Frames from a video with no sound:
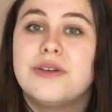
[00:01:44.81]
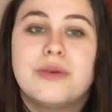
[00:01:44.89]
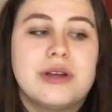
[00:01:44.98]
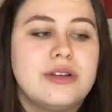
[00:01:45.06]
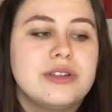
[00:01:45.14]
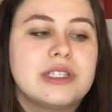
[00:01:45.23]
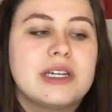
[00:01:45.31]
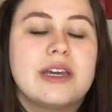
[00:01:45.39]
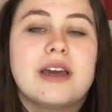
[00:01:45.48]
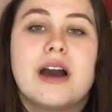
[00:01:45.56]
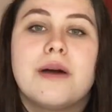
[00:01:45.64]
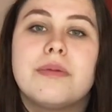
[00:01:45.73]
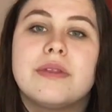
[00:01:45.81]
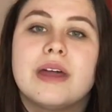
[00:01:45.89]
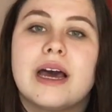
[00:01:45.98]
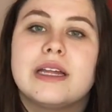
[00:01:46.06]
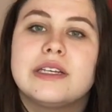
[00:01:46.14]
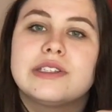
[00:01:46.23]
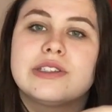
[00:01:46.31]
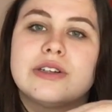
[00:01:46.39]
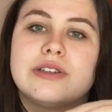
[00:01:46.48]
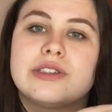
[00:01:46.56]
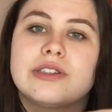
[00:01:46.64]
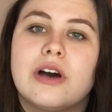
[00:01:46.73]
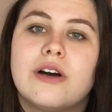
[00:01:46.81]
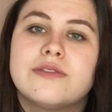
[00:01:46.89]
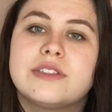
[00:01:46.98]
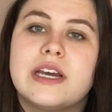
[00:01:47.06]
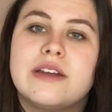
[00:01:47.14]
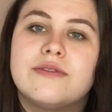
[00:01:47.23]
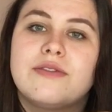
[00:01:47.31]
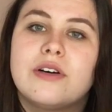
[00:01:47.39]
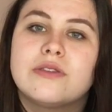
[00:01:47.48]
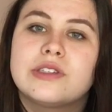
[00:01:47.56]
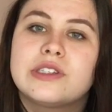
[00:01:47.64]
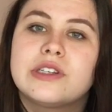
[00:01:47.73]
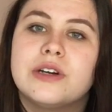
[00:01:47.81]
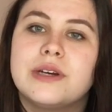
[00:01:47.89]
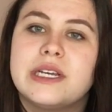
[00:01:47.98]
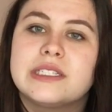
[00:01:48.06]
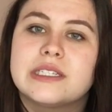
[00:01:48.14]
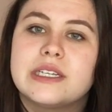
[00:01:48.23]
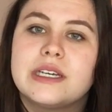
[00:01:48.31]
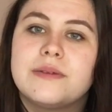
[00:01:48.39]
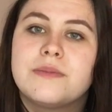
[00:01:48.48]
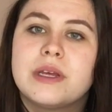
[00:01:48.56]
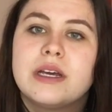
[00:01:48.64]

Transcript: when using a cup that is so soft and folds so easily.